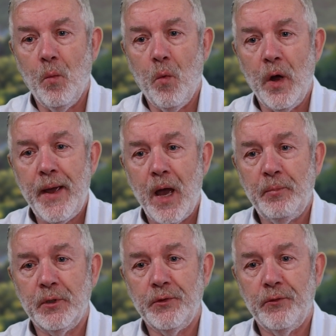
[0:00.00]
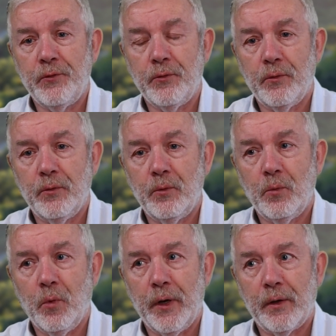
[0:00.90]
What happened
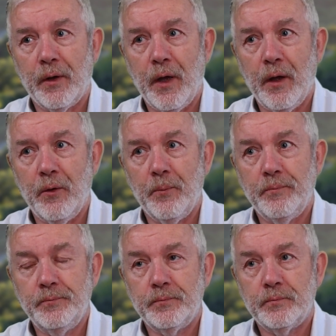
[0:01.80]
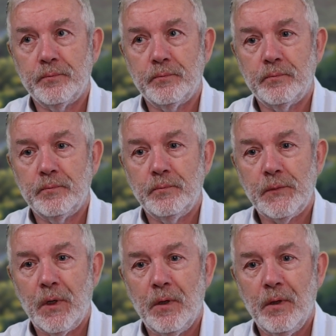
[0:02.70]
when I got home?
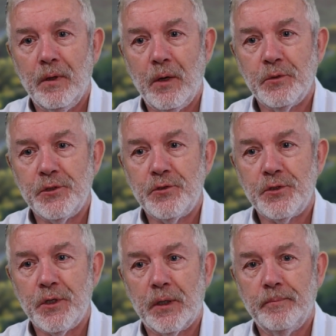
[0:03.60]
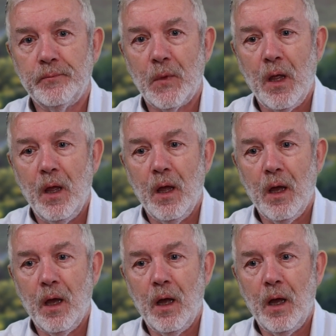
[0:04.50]
That was interesting.
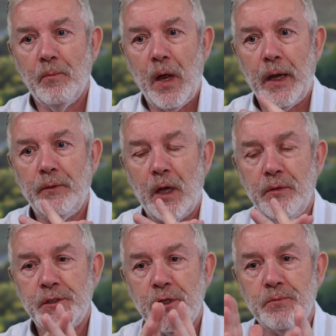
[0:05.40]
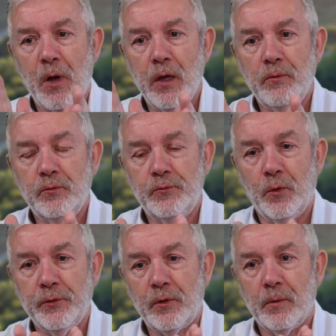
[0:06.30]
And this is my
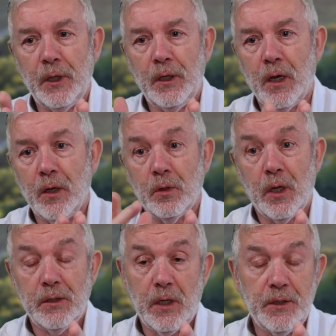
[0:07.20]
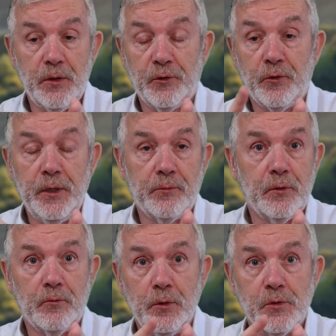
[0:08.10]
fourth Camino. Well, I did 3
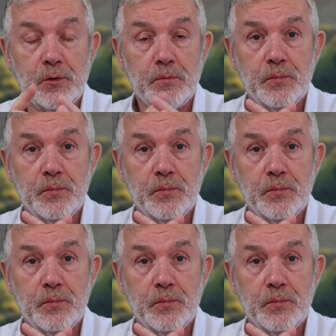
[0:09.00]
different routes,